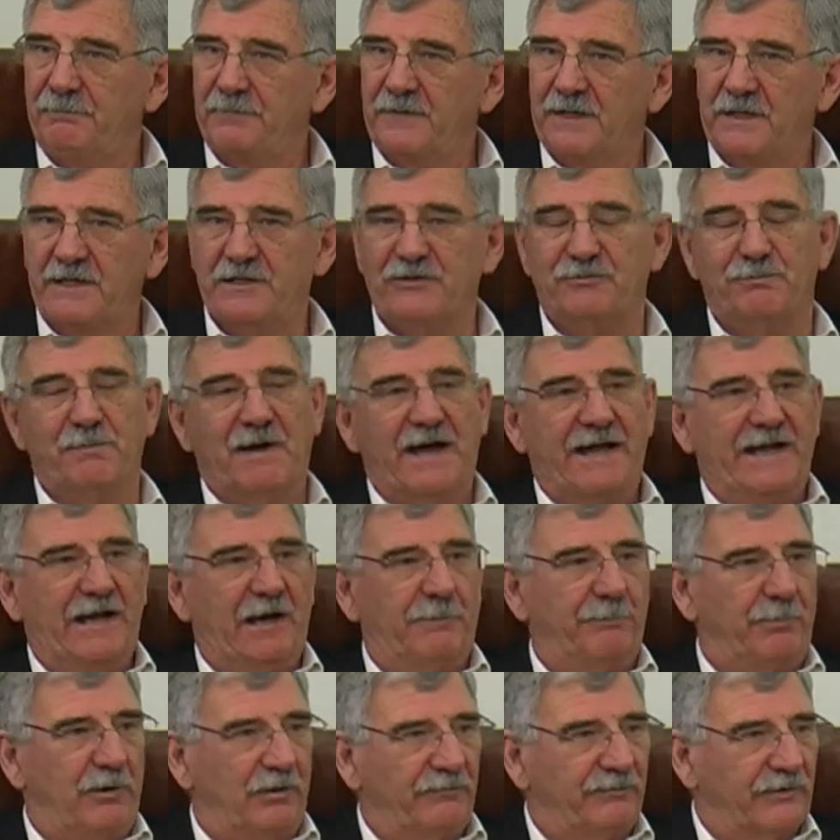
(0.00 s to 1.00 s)
It's made
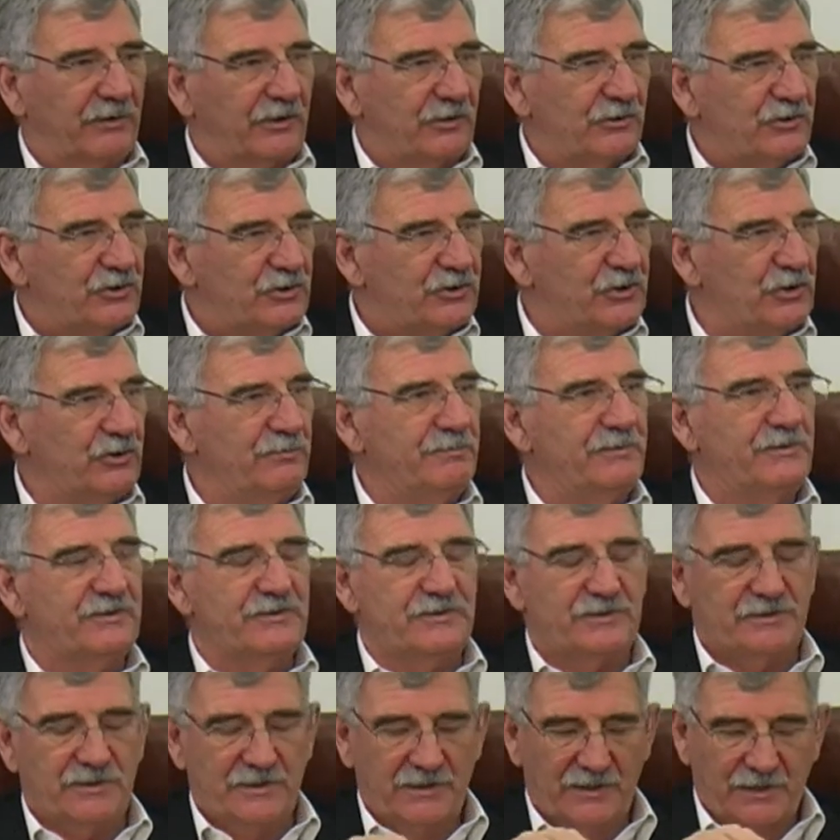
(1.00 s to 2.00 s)
up of
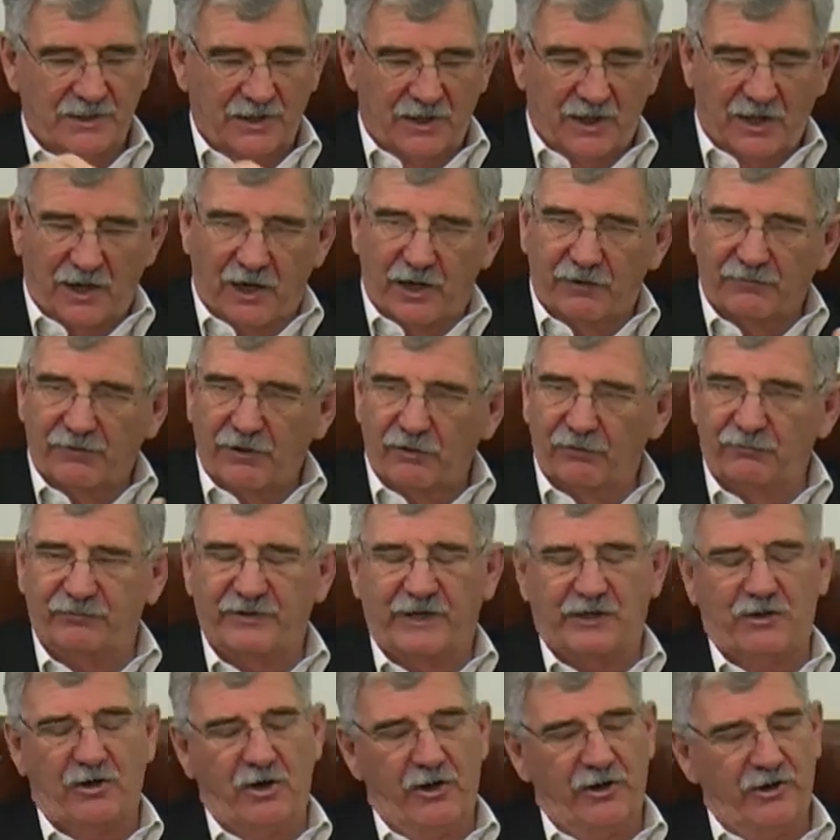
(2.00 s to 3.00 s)
consumers, of health
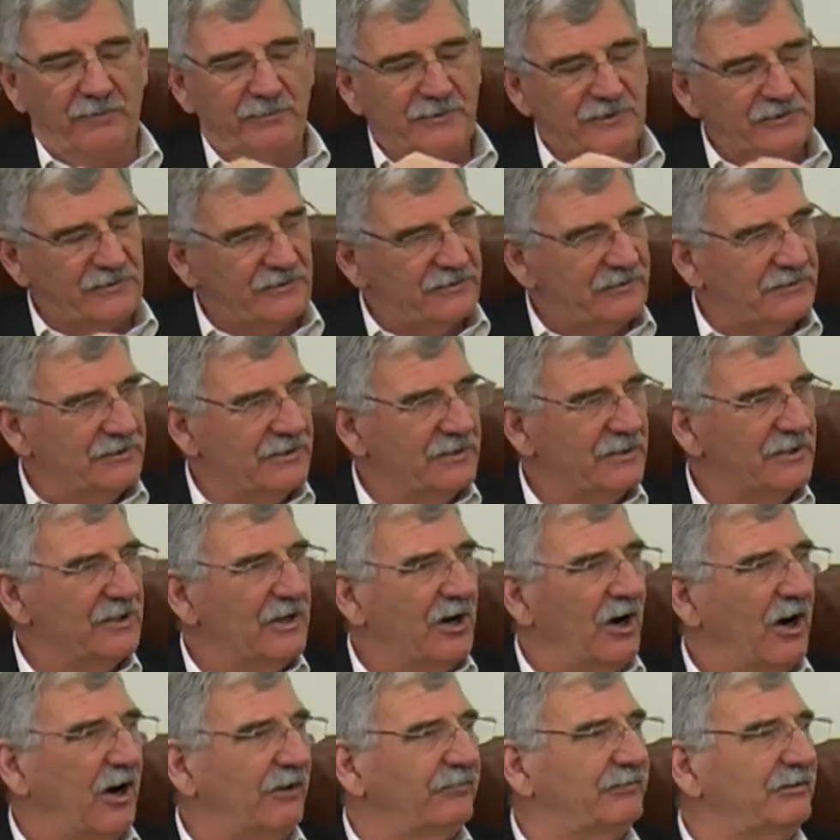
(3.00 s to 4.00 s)
economists,
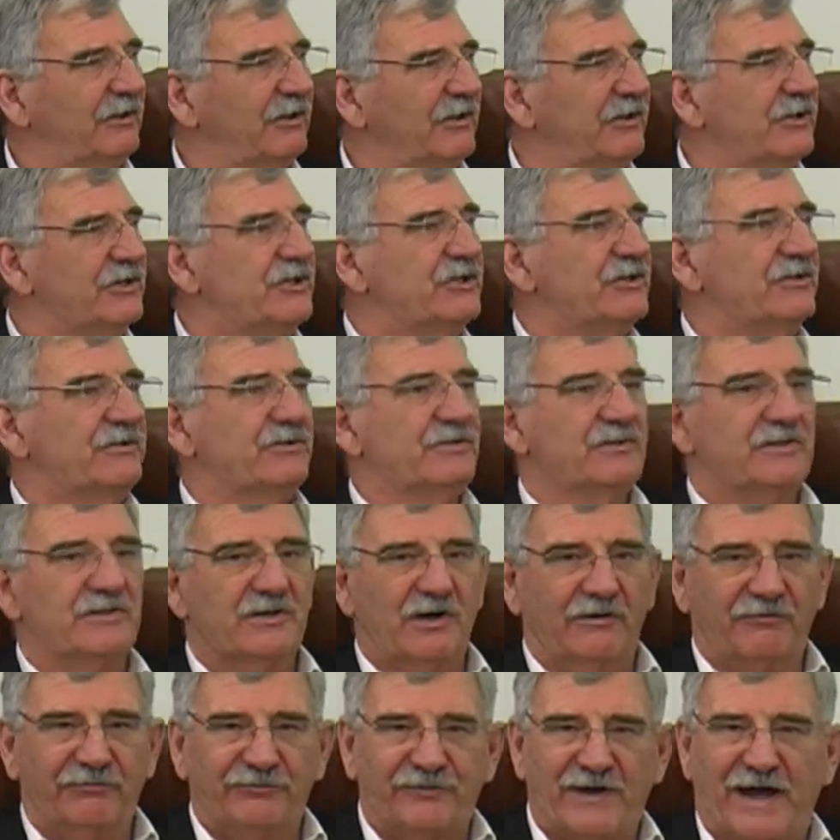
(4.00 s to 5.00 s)
of clinicians,
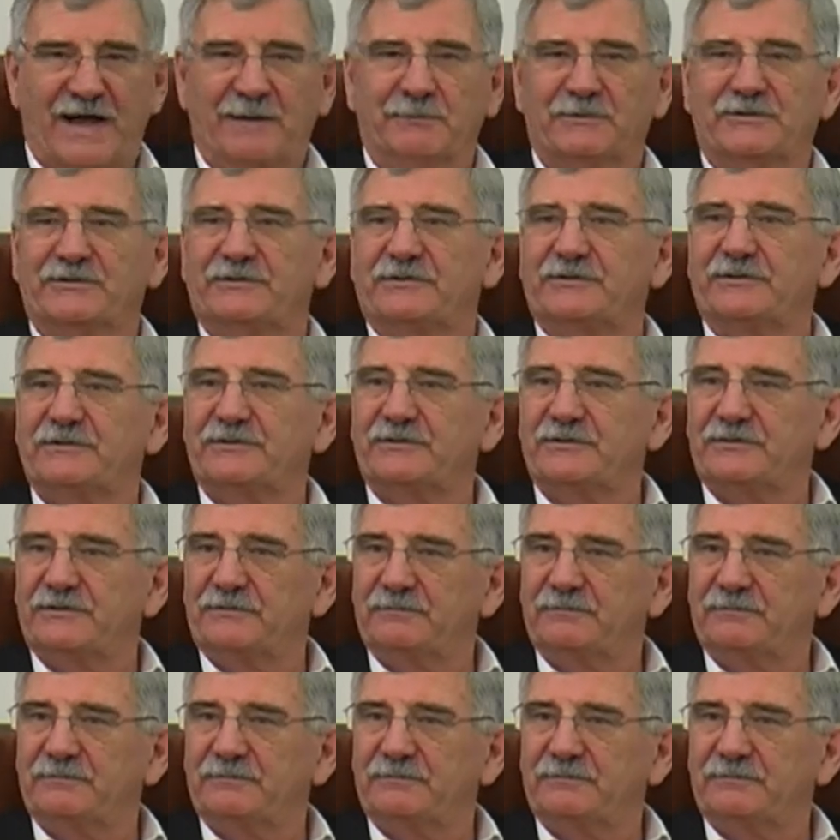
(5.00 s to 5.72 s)
of pharmacists.